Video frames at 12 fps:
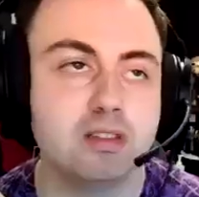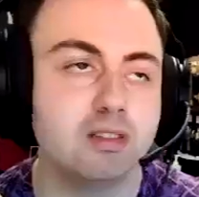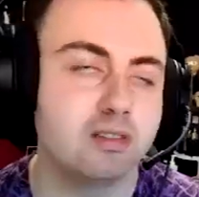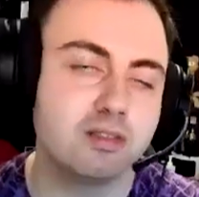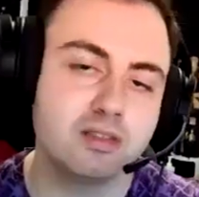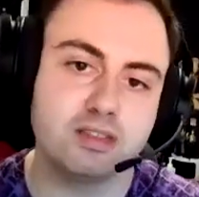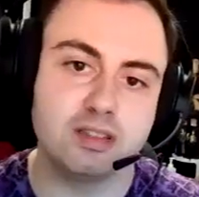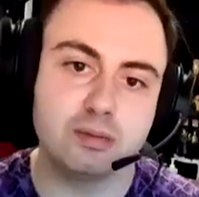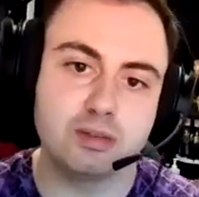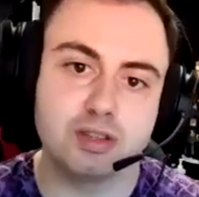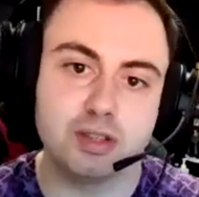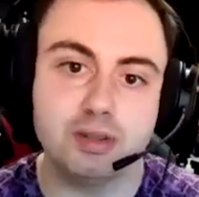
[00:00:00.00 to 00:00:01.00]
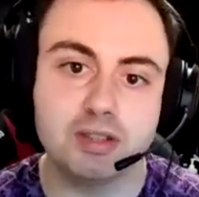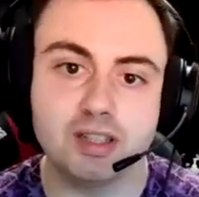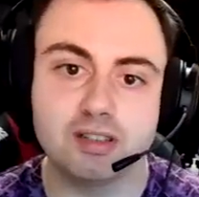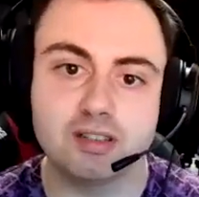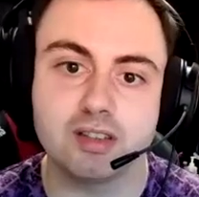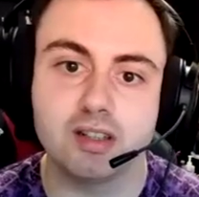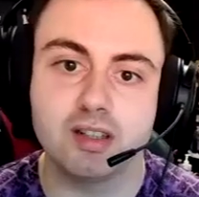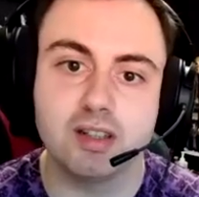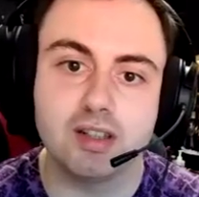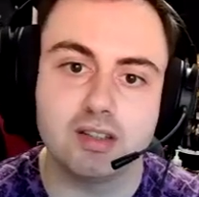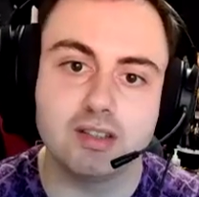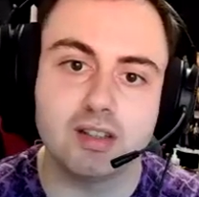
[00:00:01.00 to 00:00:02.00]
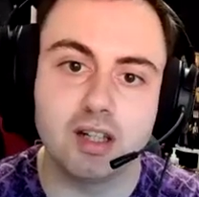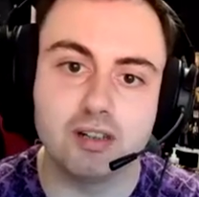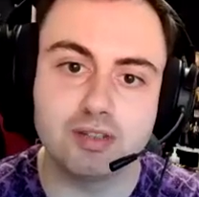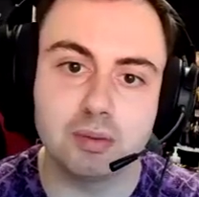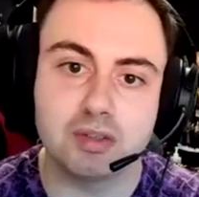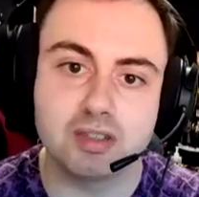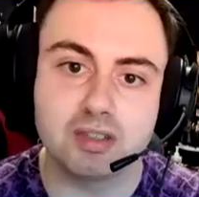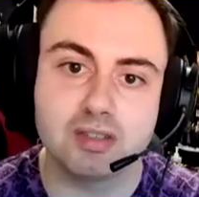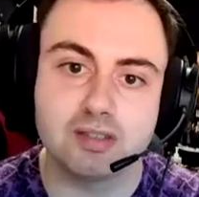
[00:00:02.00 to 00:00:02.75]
and see what Shooty does afterwards.